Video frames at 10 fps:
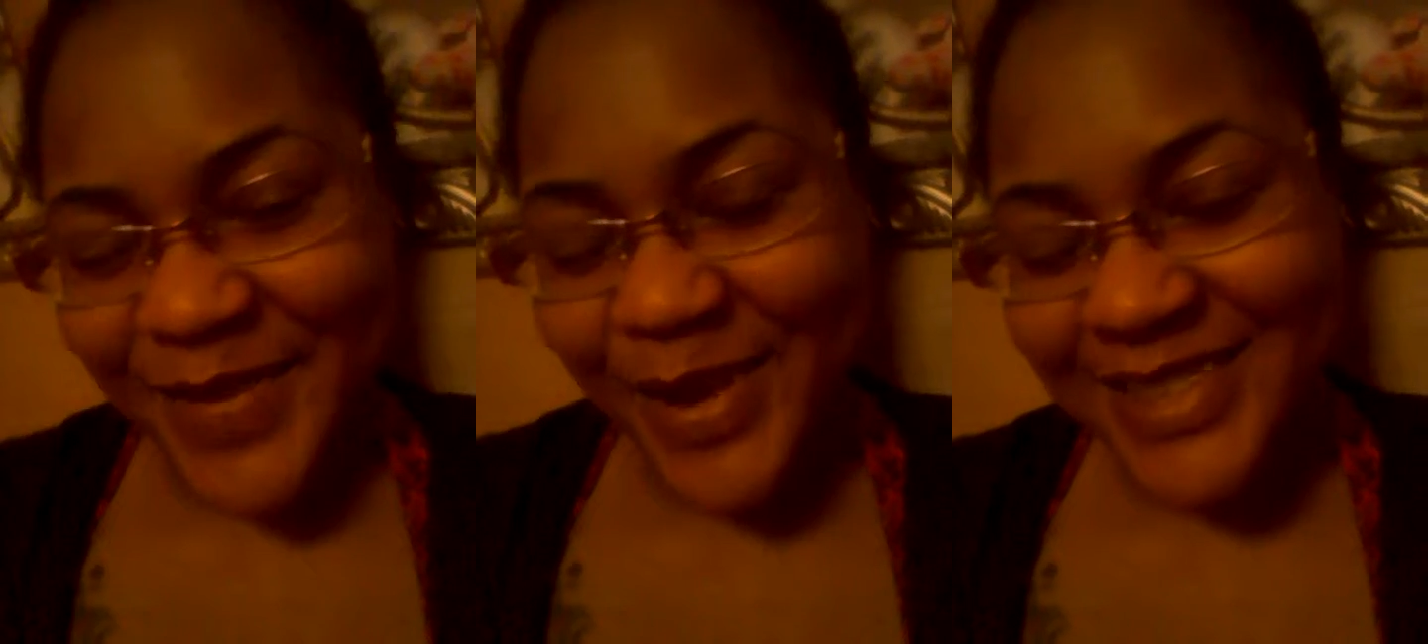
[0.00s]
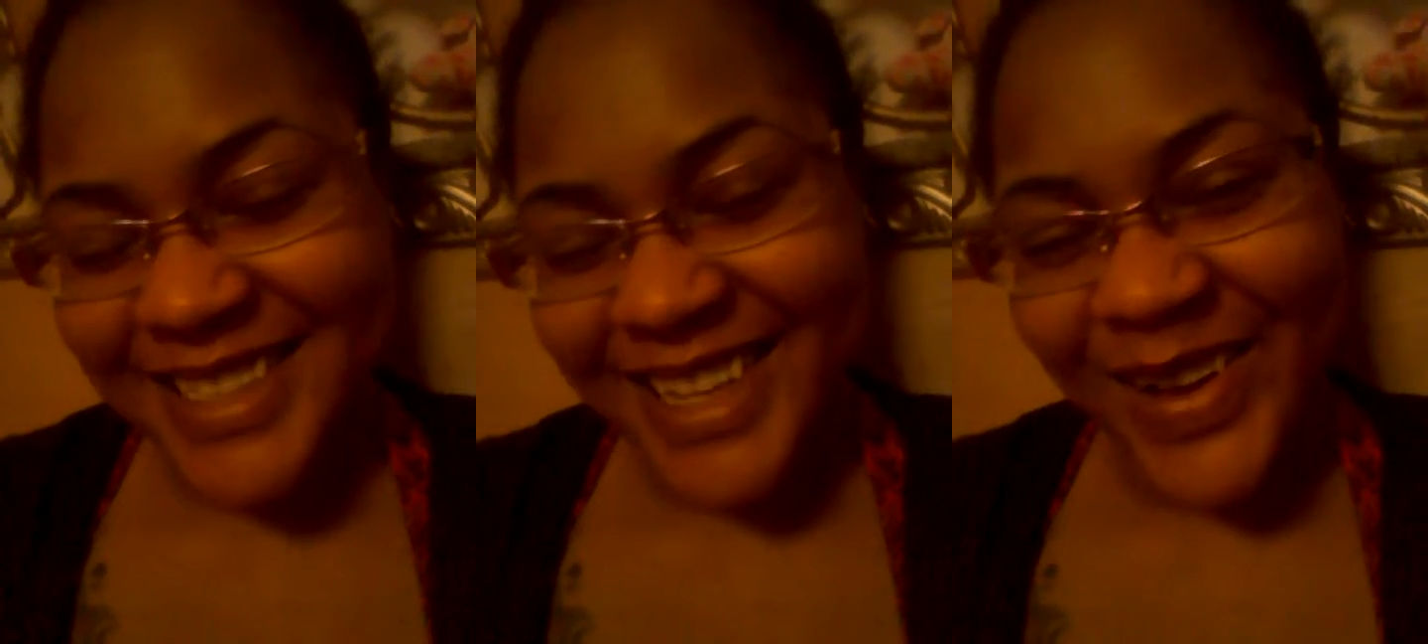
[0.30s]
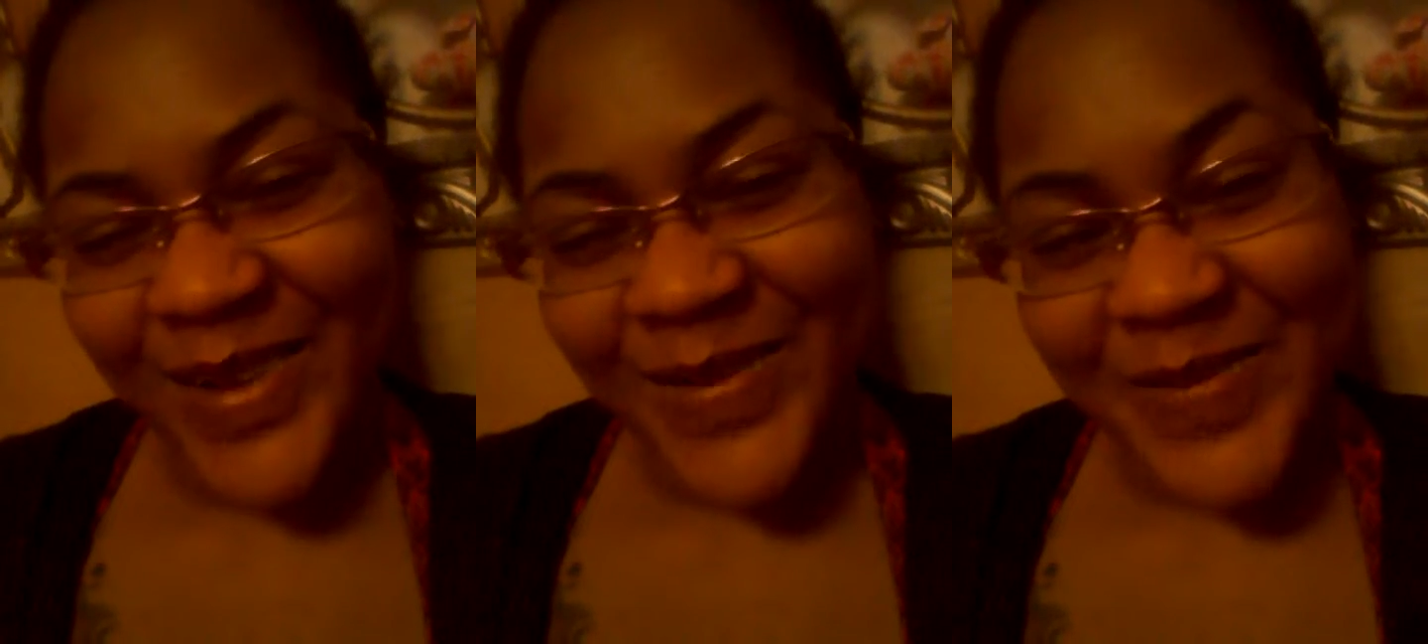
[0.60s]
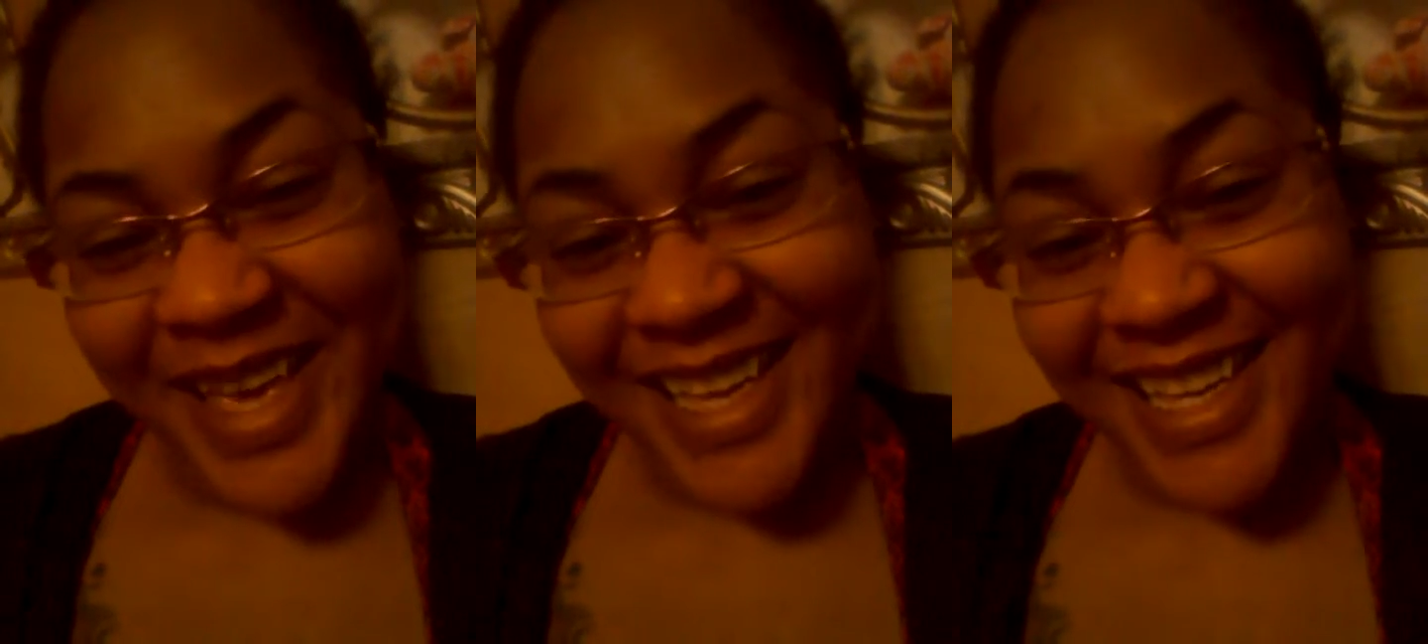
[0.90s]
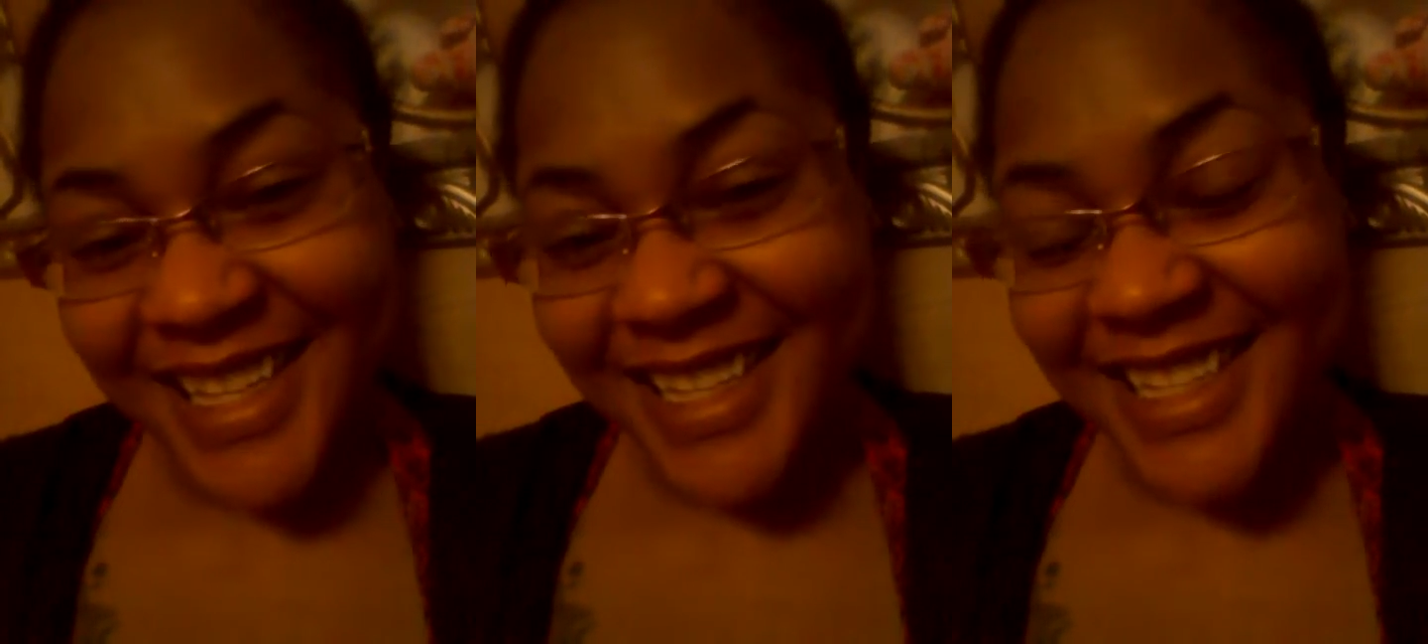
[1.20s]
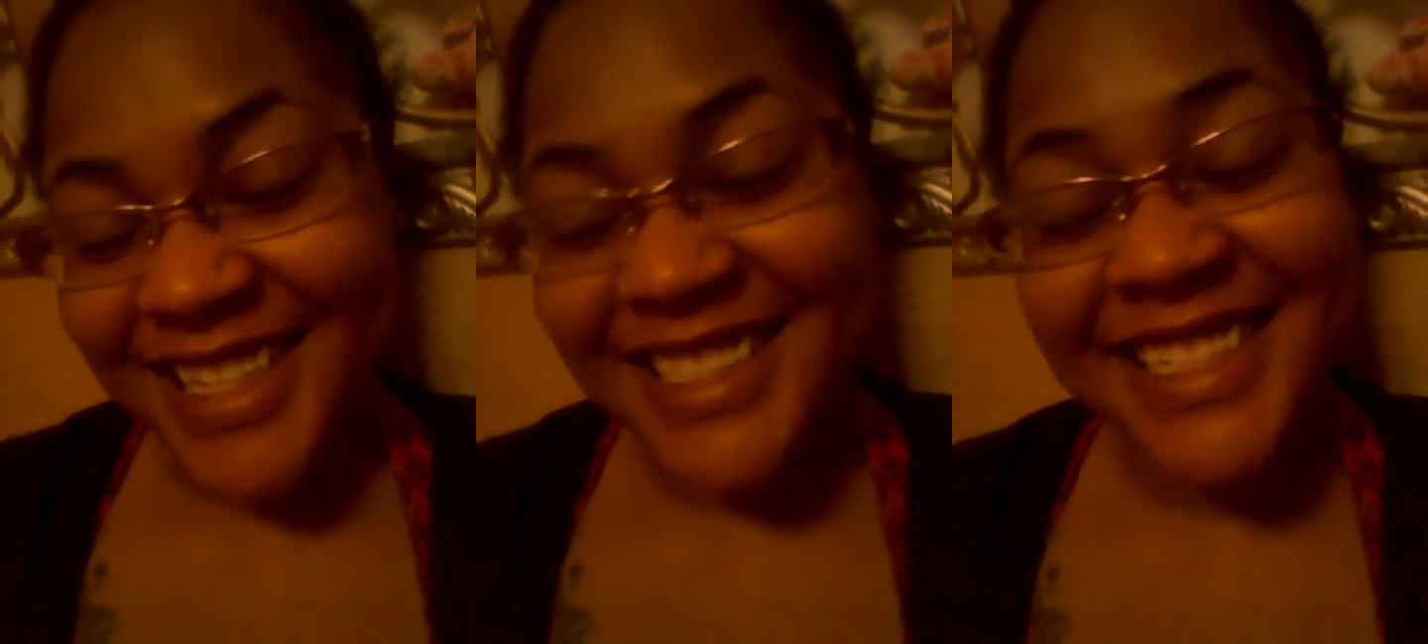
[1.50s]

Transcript: I was like, oh man, because